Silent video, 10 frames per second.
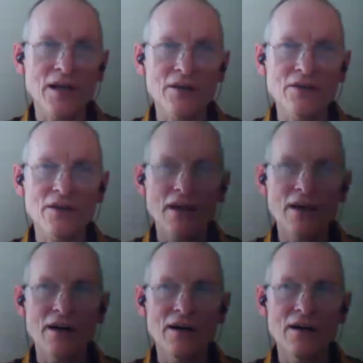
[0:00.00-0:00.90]
and
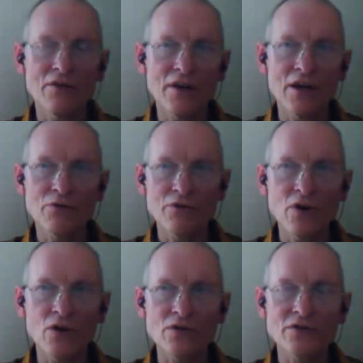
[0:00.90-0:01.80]
their
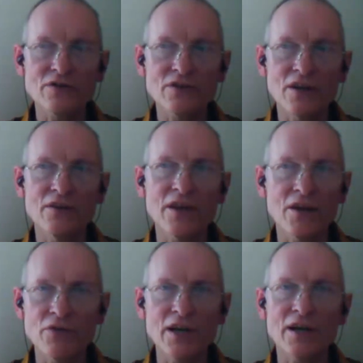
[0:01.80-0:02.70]
faults and
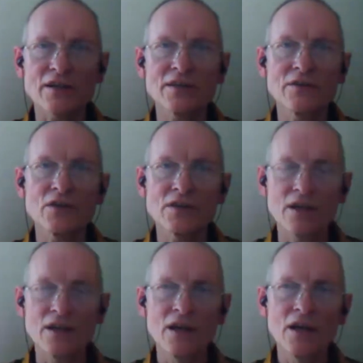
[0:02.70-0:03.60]
their
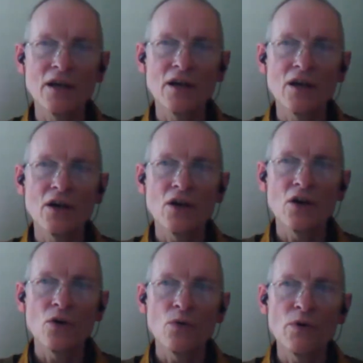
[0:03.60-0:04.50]
reactivity,
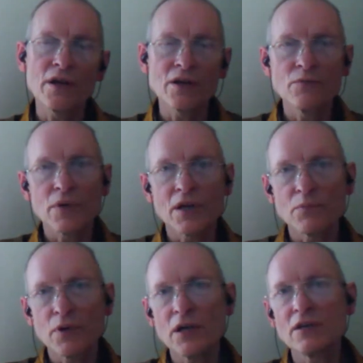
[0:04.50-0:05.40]
we can be
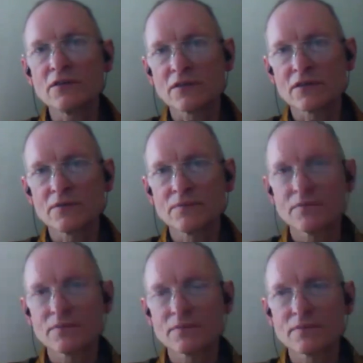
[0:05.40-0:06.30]
at peace.
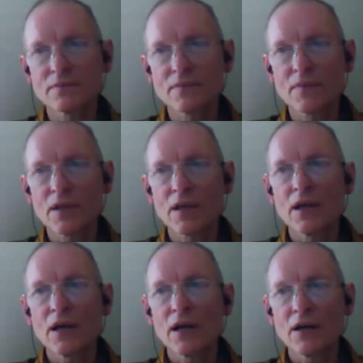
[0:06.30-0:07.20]

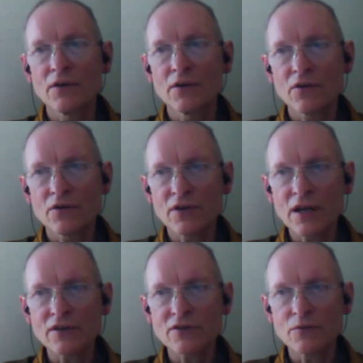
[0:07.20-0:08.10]
And
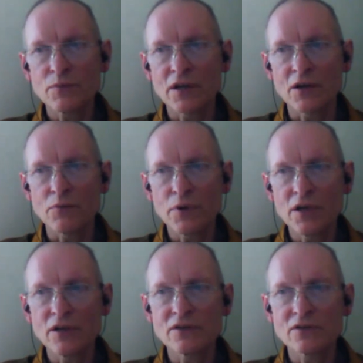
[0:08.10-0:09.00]
thanks to being at
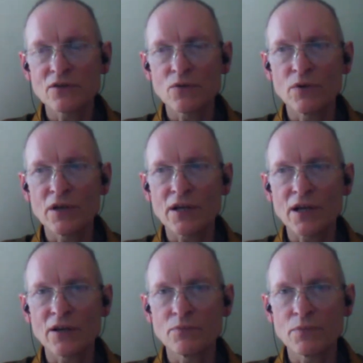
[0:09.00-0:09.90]
peace, we
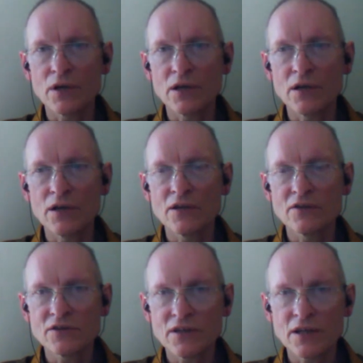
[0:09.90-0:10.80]
can be
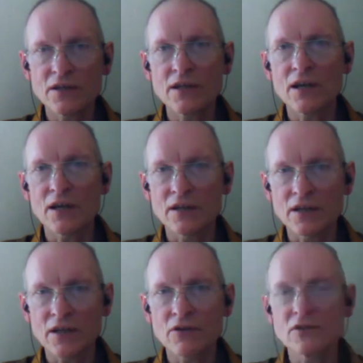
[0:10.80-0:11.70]
steady and
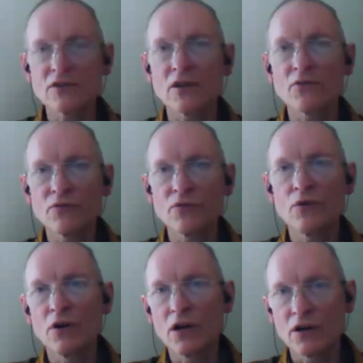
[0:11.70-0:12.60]
encouraging
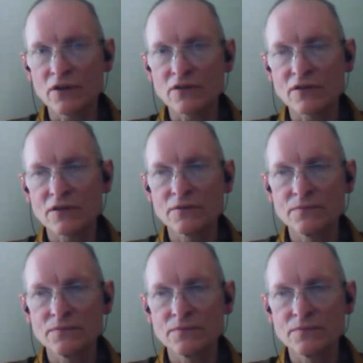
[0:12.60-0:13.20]
for others,